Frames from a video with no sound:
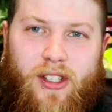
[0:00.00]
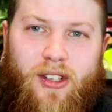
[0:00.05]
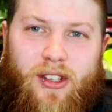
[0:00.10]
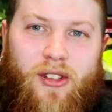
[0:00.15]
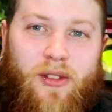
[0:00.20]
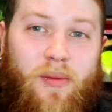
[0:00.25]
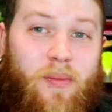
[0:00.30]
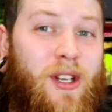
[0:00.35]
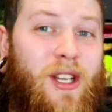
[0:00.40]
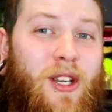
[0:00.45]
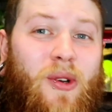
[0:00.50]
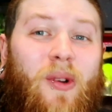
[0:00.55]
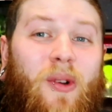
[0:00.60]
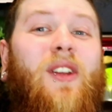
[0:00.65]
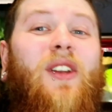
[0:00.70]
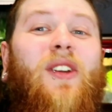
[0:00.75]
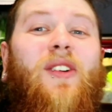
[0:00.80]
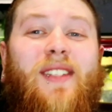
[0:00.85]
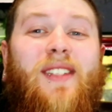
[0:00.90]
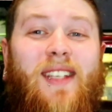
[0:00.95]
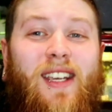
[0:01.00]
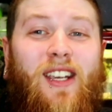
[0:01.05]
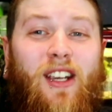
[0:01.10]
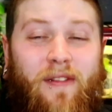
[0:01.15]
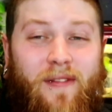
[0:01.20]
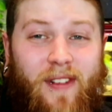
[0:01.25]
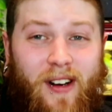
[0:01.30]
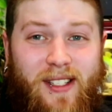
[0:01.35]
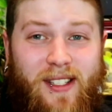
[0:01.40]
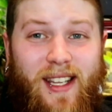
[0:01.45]
so it's pretty cool, you know, seeing
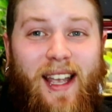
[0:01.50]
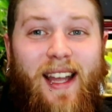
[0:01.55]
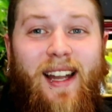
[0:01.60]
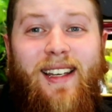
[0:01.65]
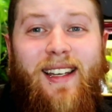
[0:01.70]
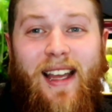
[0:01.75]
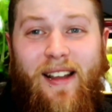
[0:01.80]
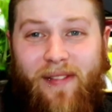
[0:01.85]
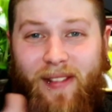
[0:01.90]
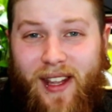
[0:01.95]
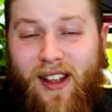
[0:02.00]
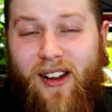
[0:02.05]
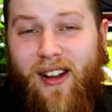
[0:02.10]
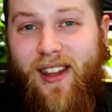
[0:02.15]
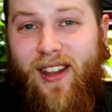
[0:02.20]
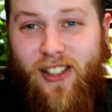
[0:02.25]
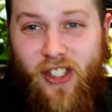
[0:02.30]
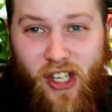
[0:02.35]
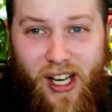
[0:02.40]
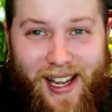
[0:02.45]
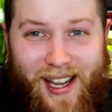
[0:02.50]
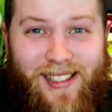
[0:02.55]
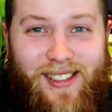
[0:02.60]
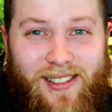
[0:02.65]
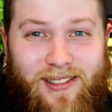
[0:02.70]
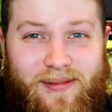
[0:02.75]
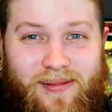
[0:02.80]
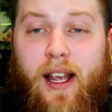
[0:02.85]
her firsthand definitely on the channel.